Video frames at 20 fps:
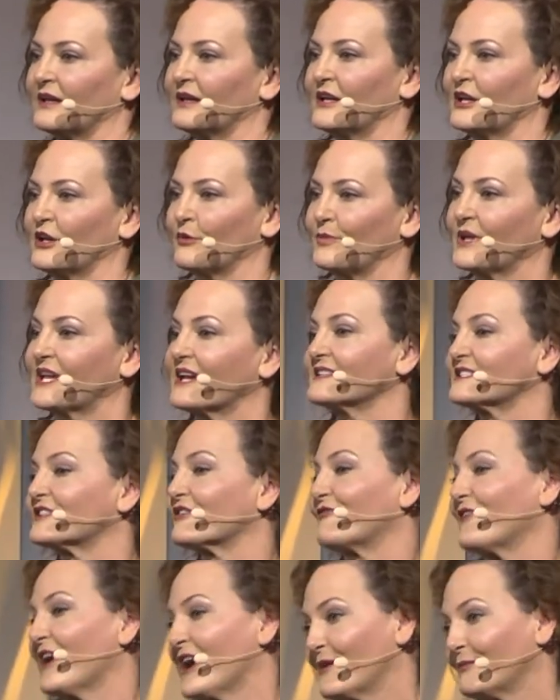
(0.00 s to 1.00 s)
Because the
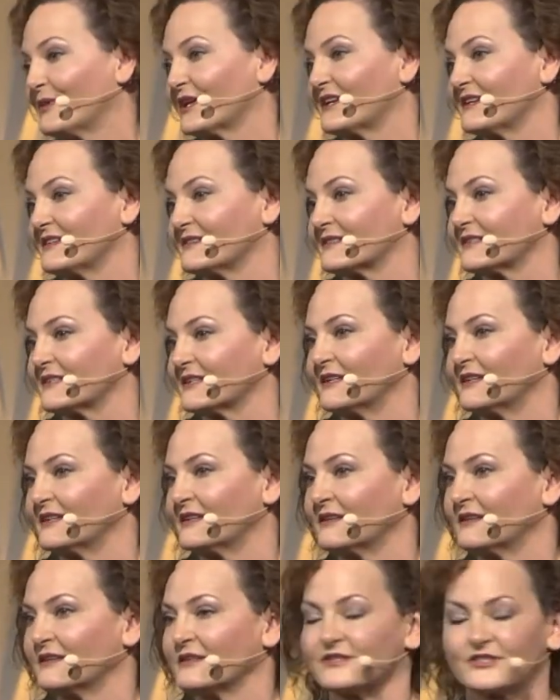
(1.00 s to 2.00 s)
families
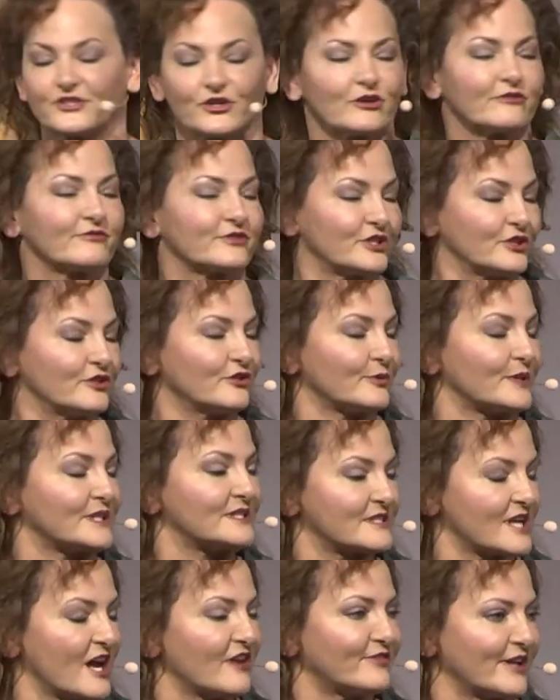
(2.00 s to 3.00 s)
serve too. It's
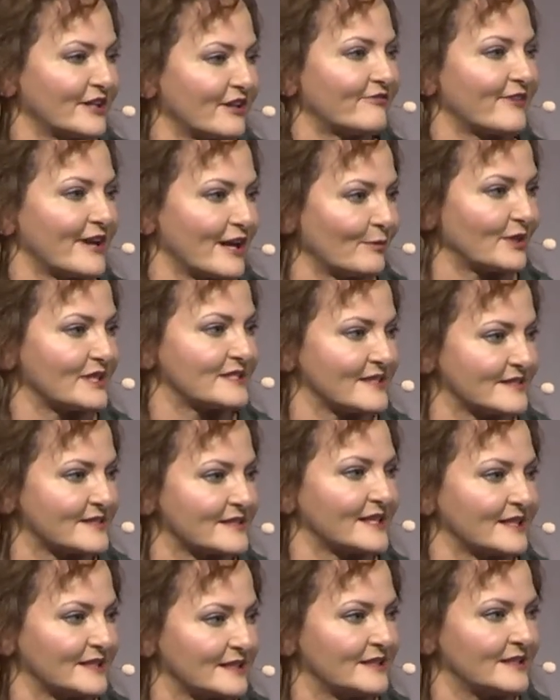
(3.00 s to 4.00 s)
tough on the families, isn't
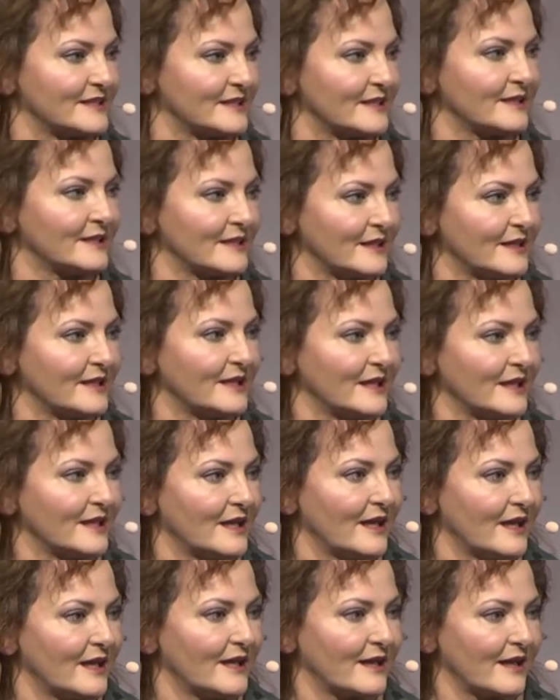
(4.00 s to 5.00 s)
it?
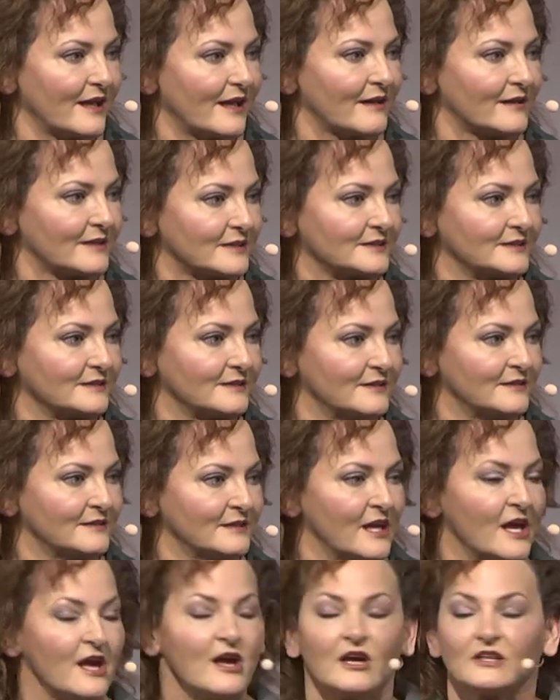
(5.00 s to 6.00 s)
Yeah.
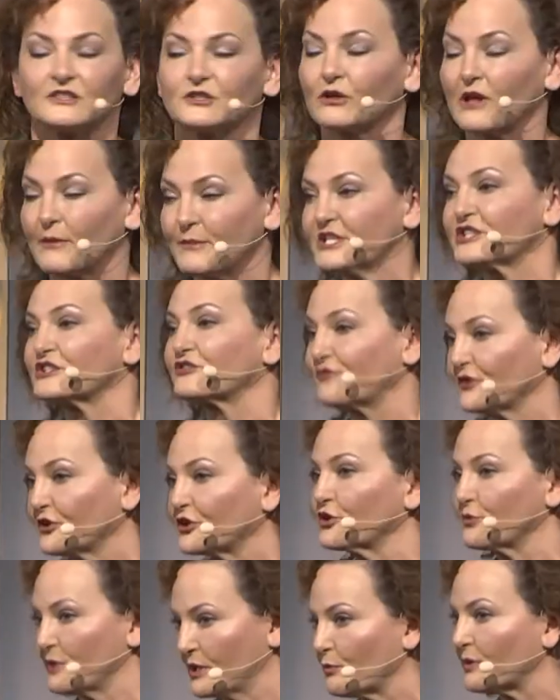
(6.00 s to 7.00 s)
So let me just fill you
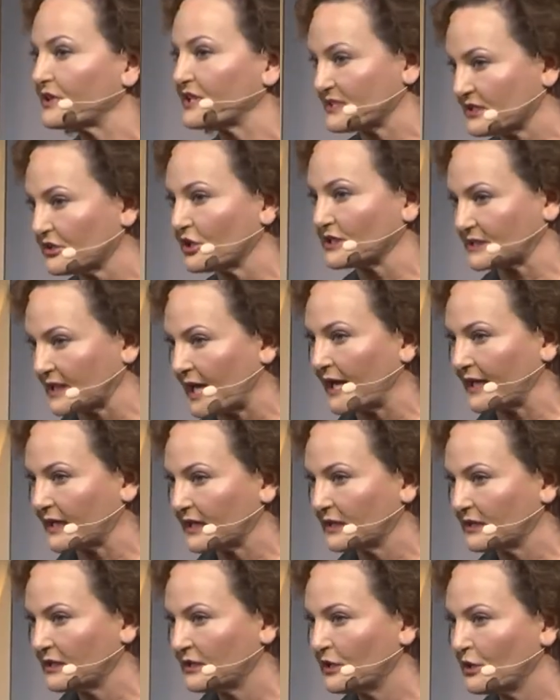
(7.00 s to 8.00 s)
in what this looks like.
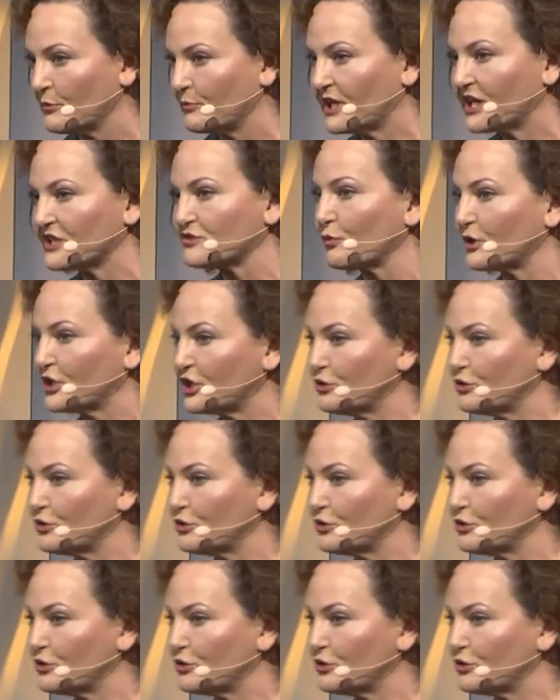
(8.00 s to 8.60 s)
Because when you